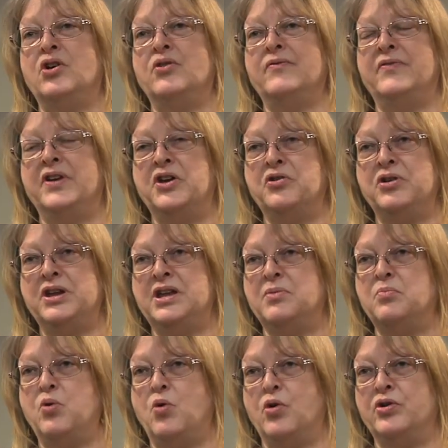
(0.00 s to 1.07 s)
are
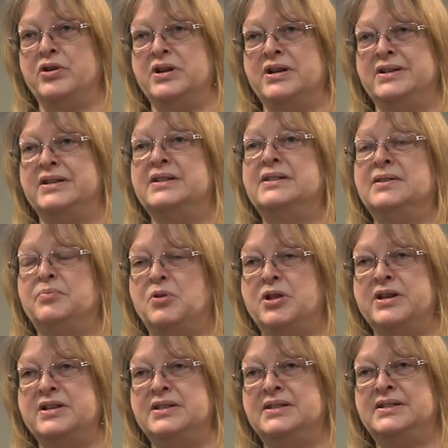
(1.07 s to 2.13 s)
very important
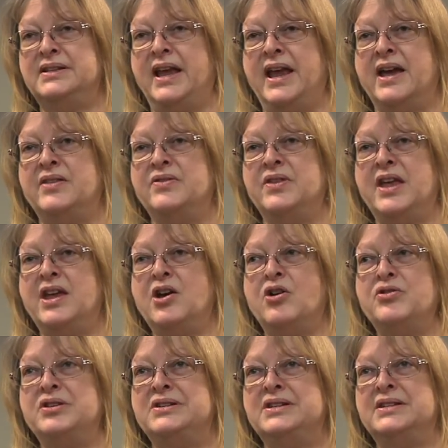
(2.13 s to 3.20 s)
disciplines and they
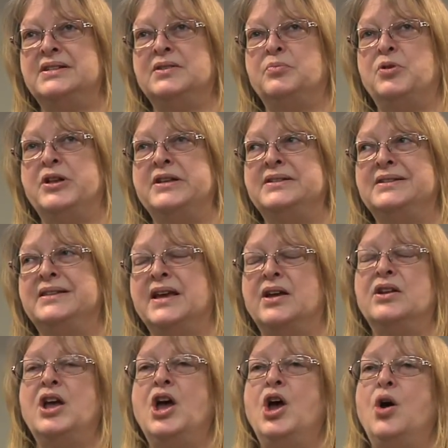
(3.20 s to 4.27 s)
are the disciplines
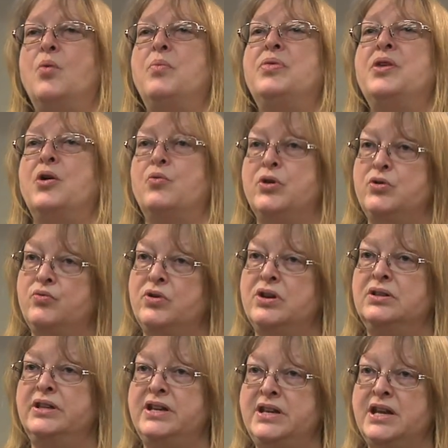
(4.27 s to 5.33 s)
that, that we
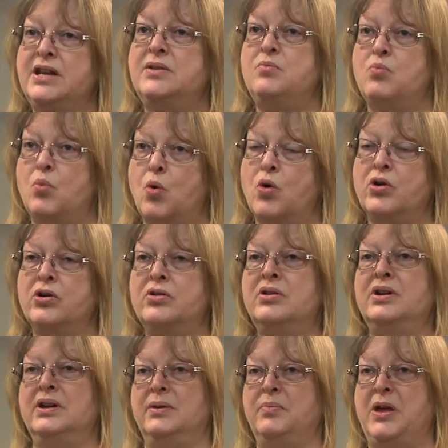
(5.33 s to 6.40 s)
really need
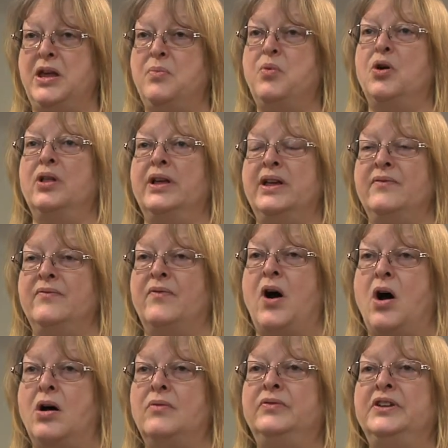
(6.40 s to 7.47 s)
more people
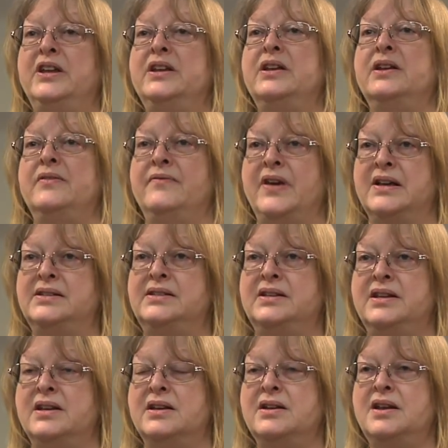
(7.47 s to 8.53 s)
involved in and
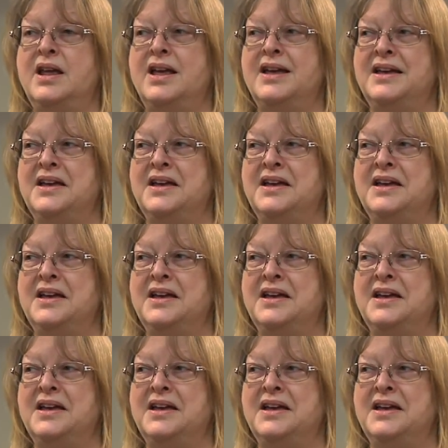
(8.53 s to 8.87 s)
invested in.